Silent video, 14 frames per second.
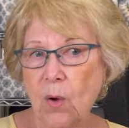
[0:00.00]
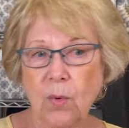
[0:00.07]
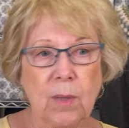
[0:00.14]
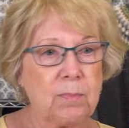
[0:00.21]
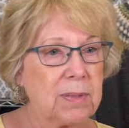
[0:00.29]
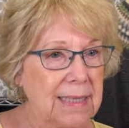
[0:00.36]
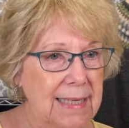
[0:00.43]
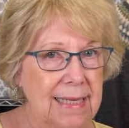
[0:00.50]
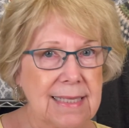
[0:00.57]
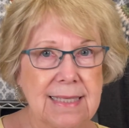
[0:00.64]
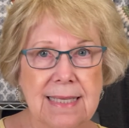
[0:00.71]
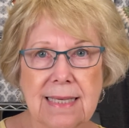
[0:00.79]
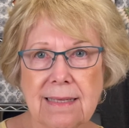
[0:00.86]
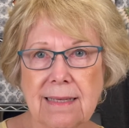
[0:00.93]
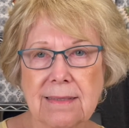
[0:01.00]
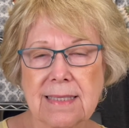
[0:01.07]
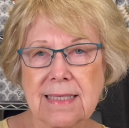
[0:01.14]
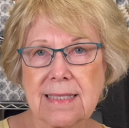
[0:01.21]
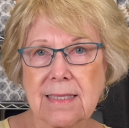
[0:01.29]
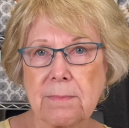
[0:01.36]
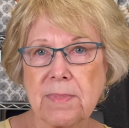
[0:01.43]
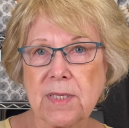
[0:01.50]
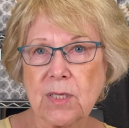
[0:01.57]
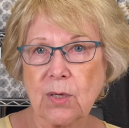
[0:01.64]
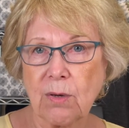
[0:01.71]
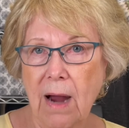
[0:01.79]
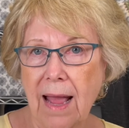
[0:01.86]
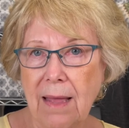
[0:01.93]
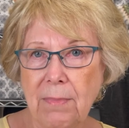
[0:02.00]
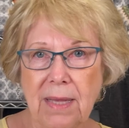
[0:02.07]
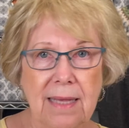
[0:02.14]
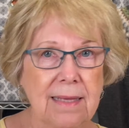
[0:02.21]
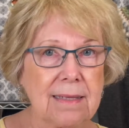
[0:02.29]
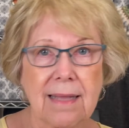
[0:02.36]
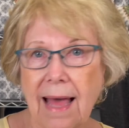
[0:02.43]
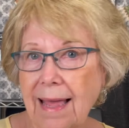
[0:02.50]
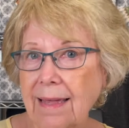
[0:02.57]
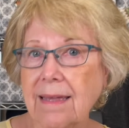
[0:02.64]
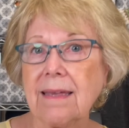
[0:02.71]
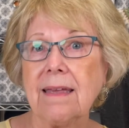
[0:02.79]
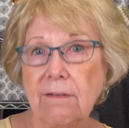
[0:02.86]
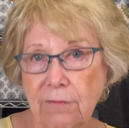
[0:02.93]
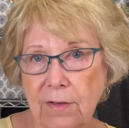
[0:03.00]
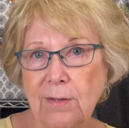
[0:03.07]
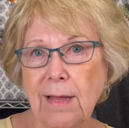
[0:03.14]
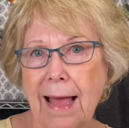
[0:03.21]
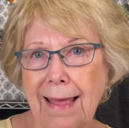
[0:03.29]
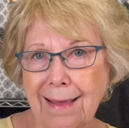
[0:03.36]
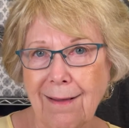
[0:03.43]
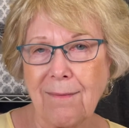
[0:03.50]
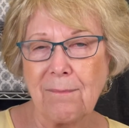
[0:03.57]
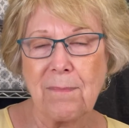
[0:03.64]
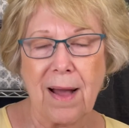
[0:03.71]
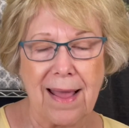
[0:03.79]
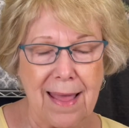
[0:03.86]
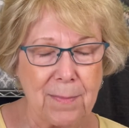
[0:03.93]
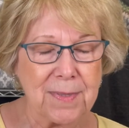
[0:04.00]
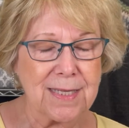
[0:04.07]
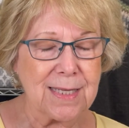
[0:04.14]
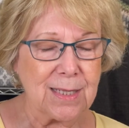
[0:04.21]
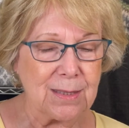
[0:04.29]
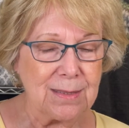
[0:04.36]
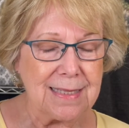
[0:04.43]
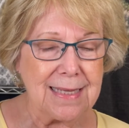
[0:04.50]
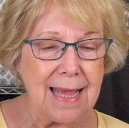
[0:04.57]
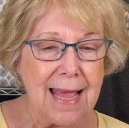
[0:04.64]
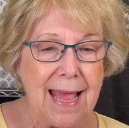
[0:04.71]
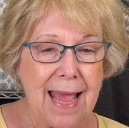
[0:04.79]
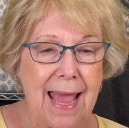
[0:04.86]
well, please subscribe, hit like if you like my episodes.